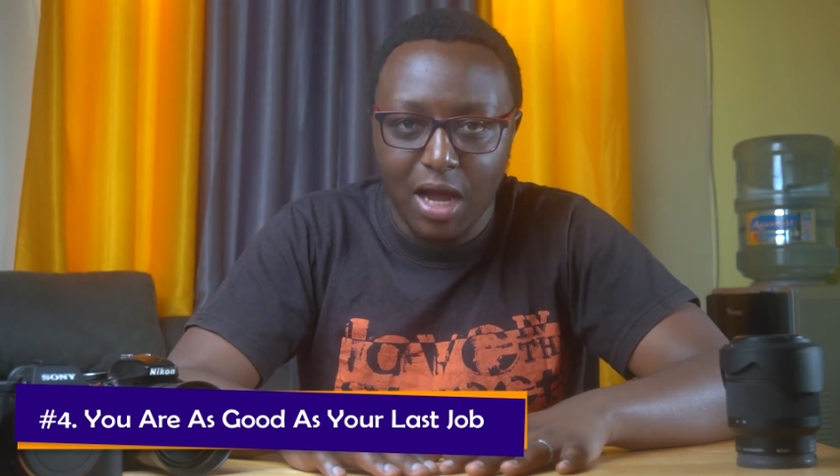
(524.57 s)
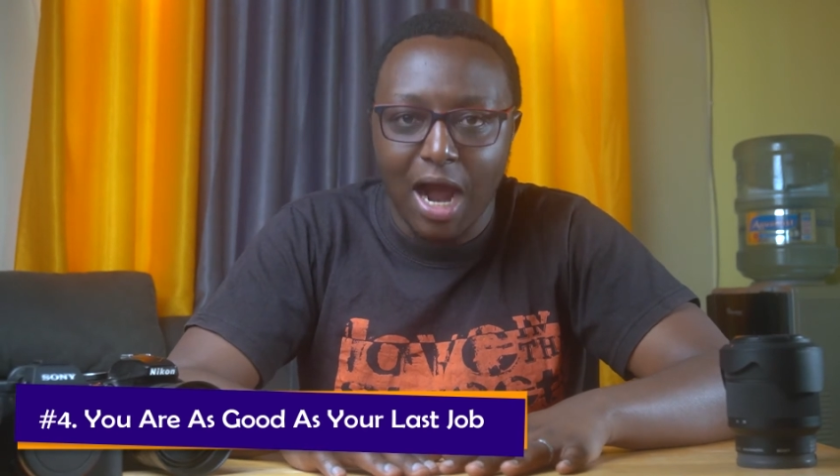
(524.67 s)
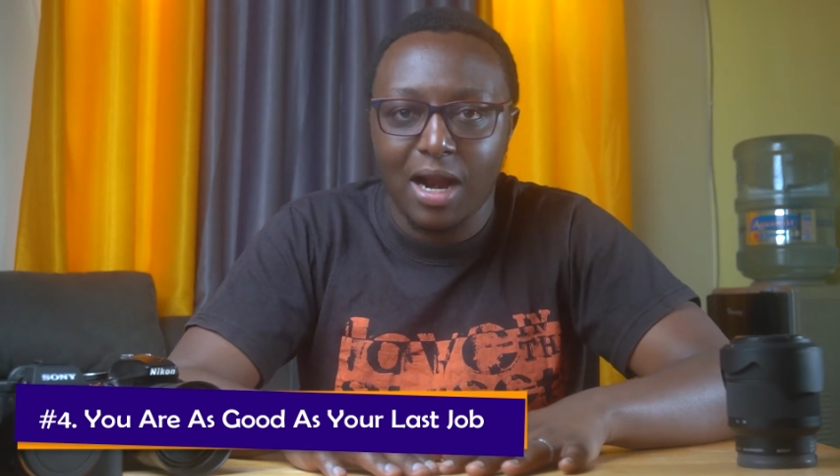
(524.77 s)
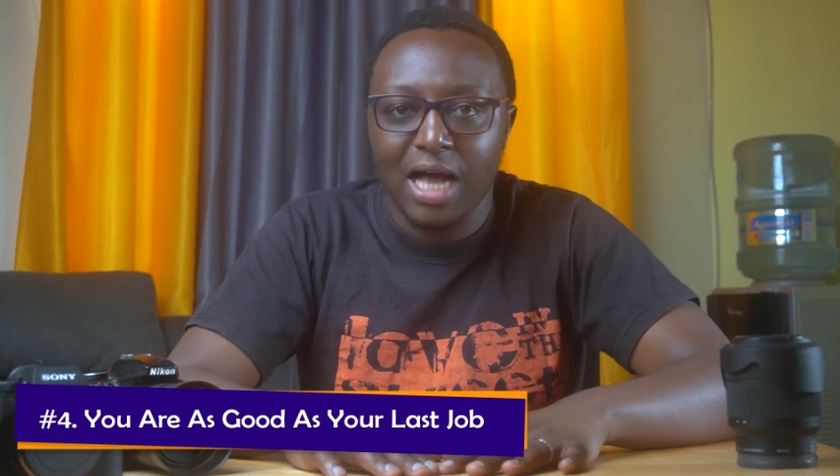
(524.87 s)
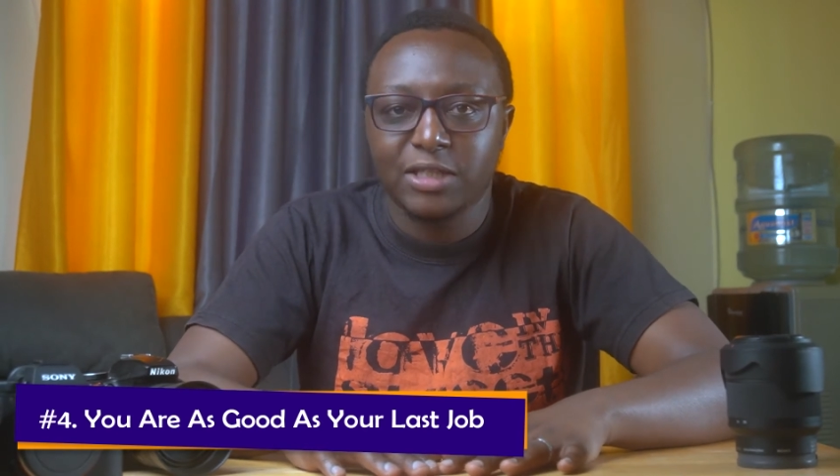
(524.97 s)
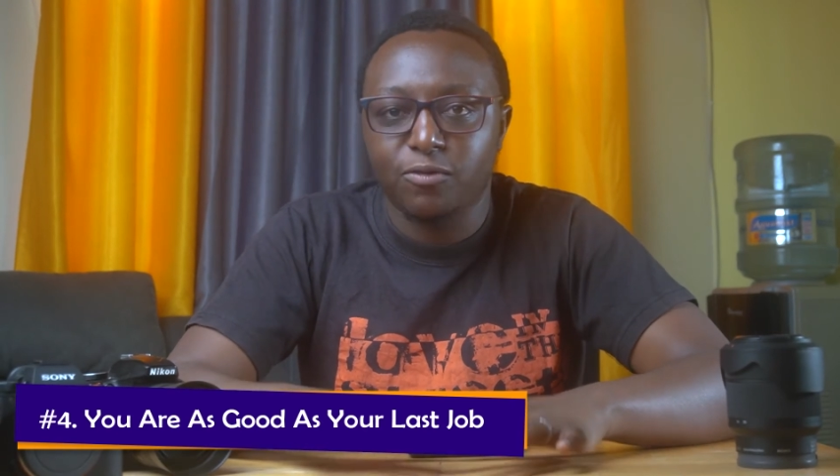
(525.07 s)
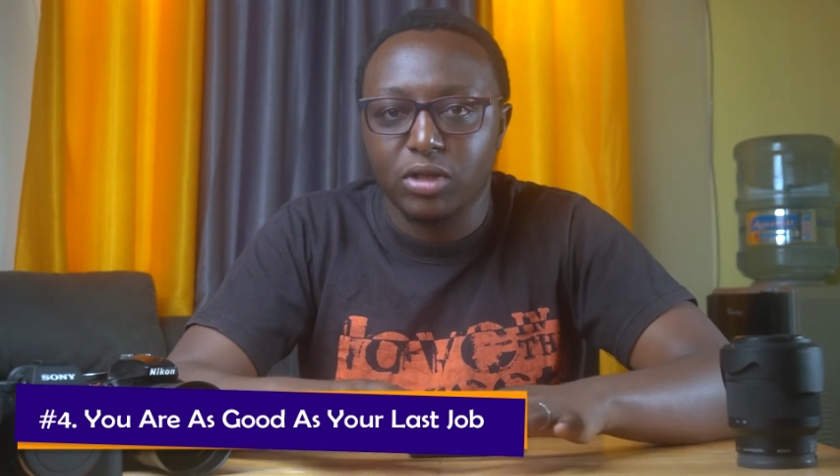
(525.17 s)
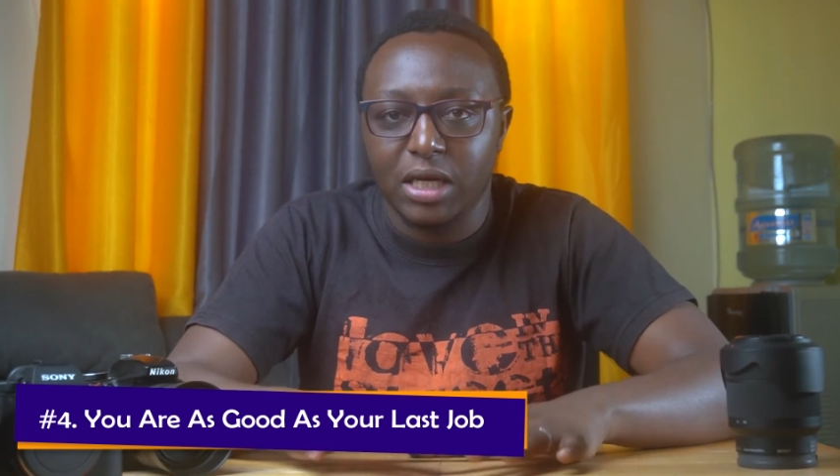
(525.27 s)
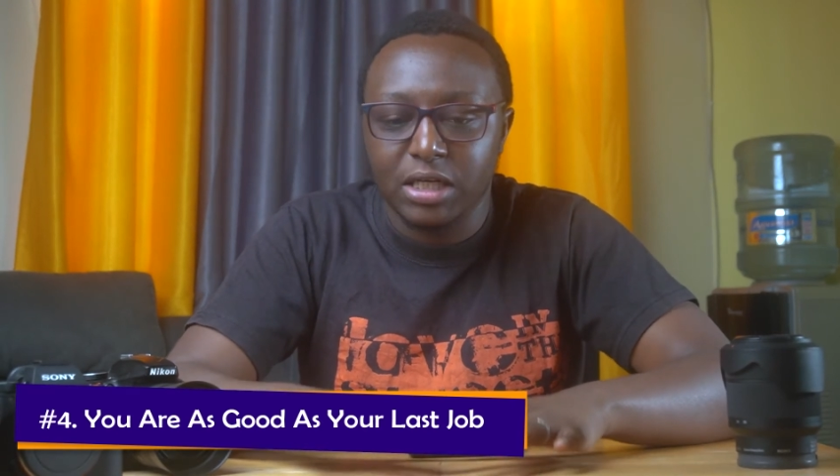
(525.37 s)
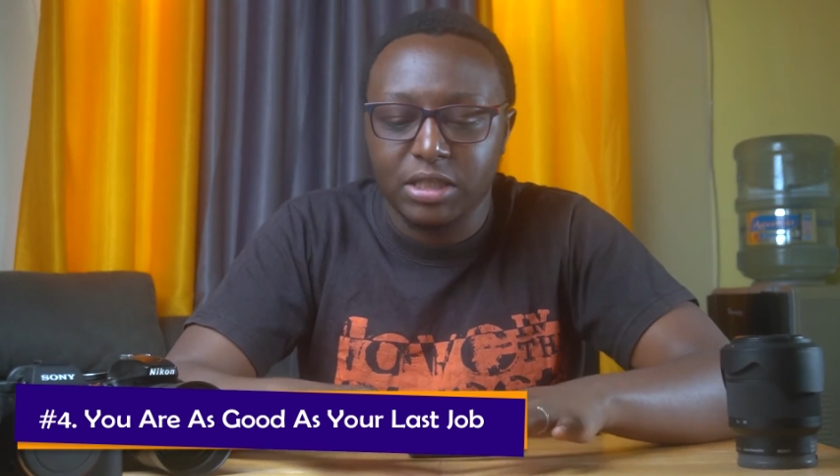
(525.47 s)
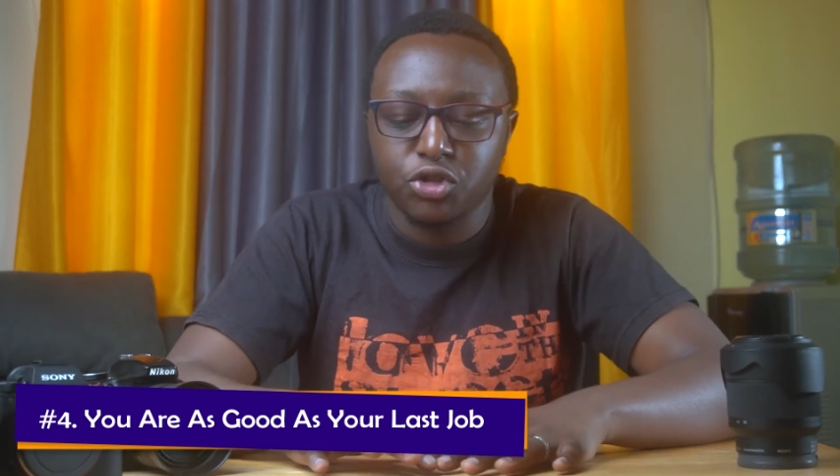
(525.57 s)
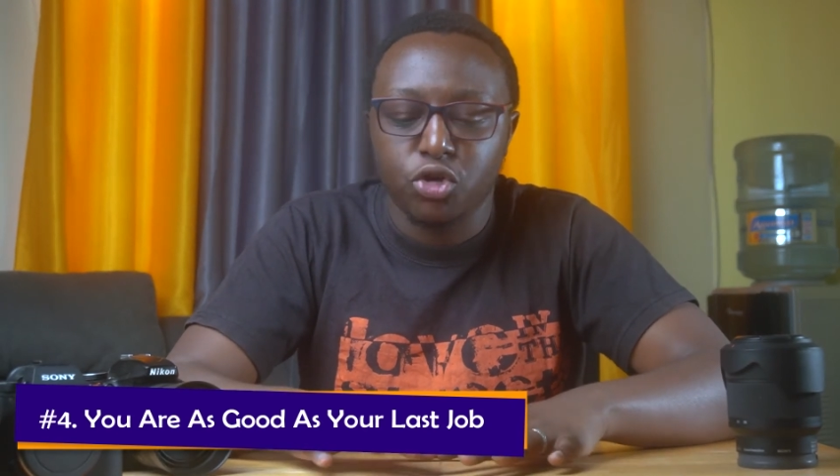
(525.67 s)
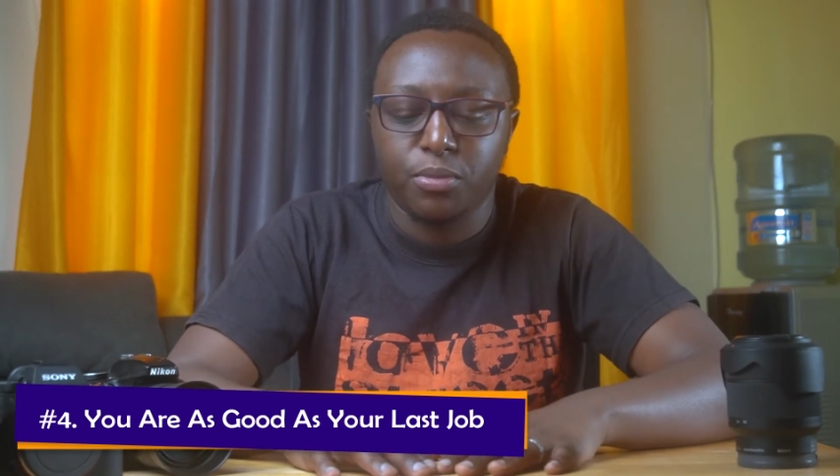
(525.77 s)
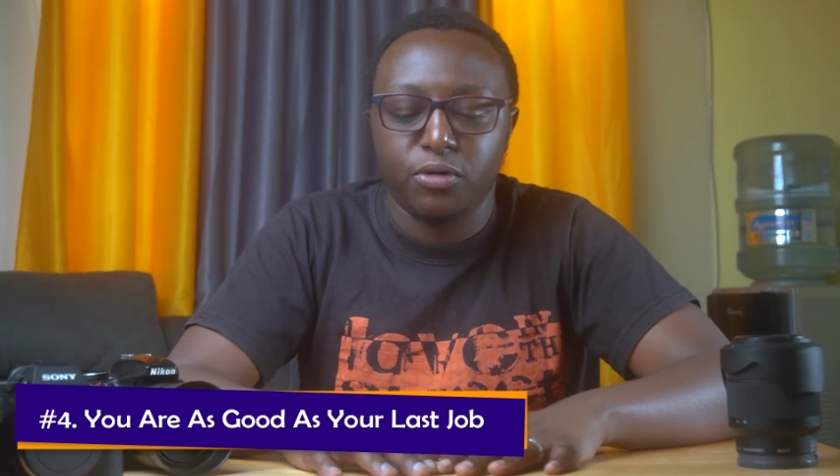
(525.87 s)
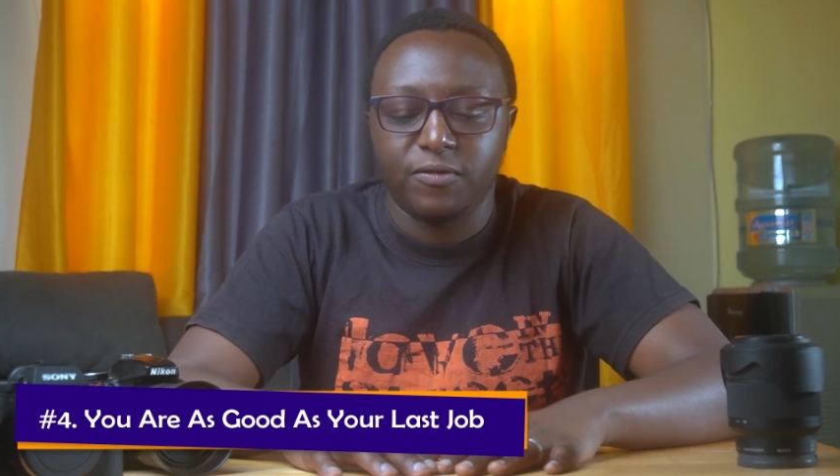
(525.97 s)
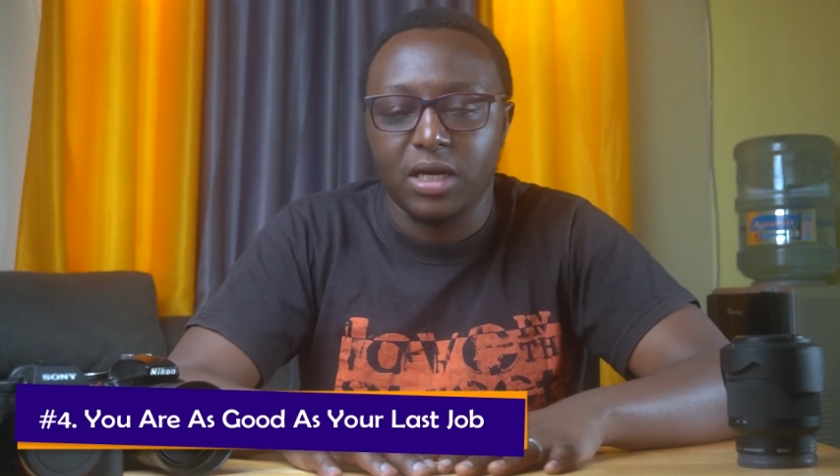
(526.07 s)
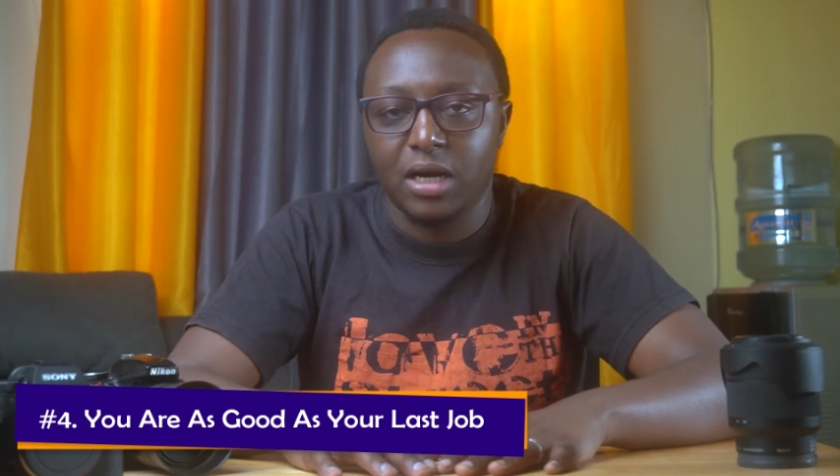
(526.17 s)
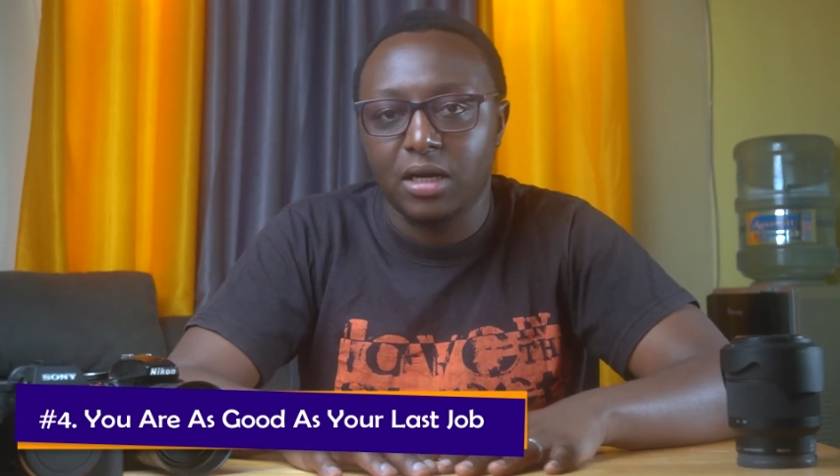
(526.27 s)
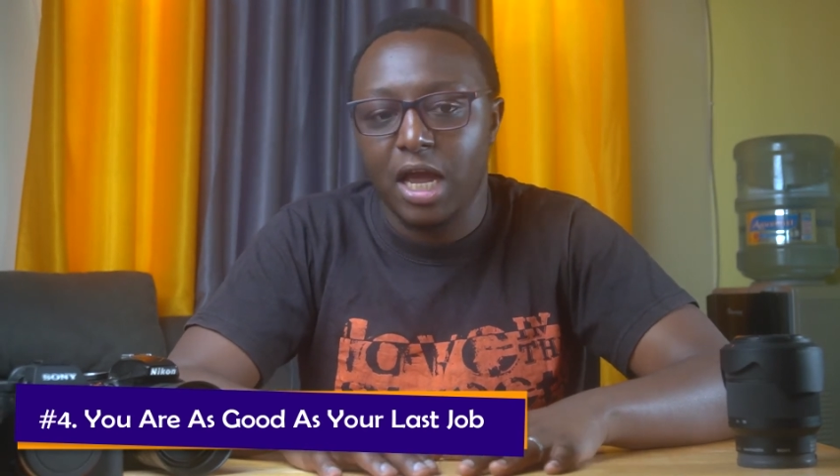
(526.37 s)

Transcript: I'll ask for the latest job you've done,